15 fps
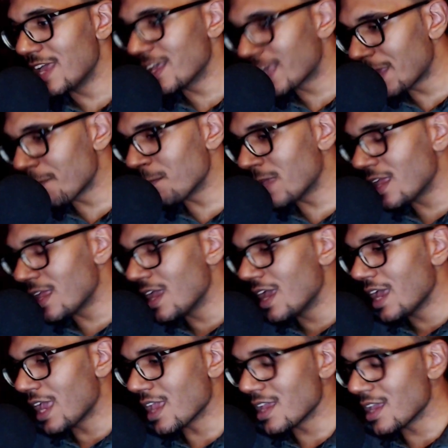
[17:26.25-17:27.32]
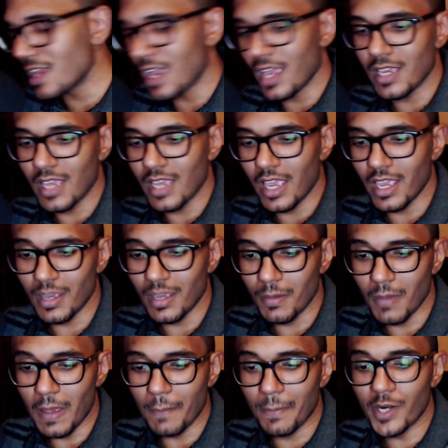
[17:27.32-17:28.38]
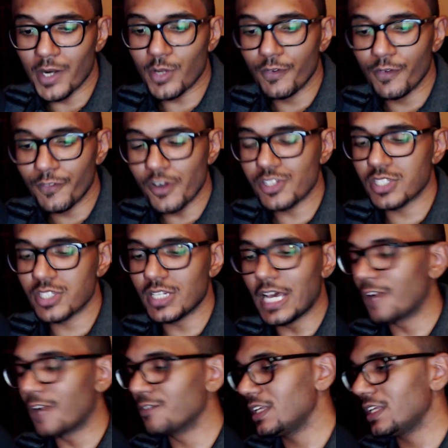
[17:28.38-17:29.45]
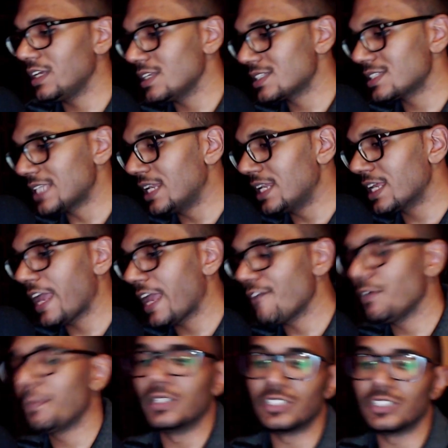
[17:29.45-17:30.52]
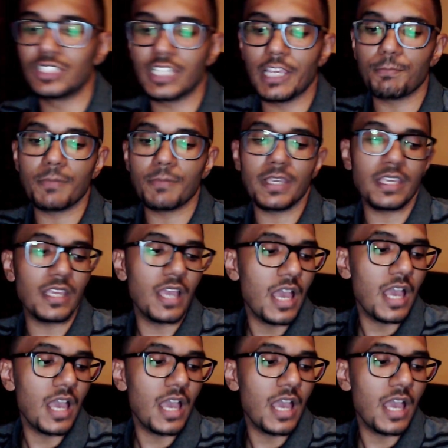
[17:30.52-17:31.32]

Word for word: Give me a a, a, a better conversion out of the standing heavy punch. Give me.